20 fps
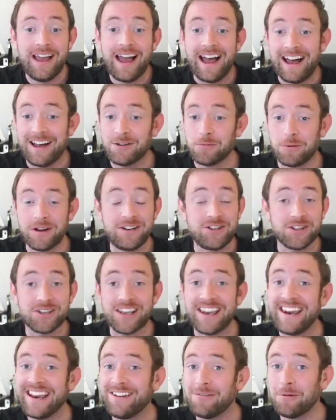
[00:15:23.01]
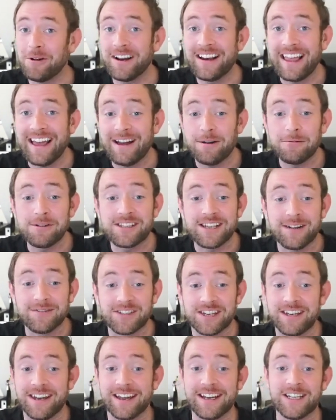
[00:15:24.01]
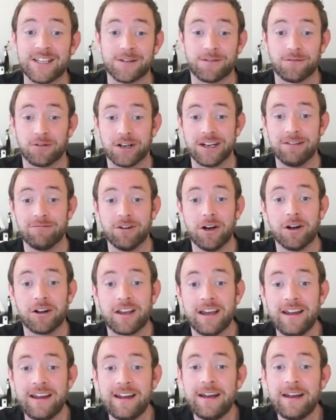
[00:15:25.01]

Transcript: And we're just going to go and get ourselves a nice free rook.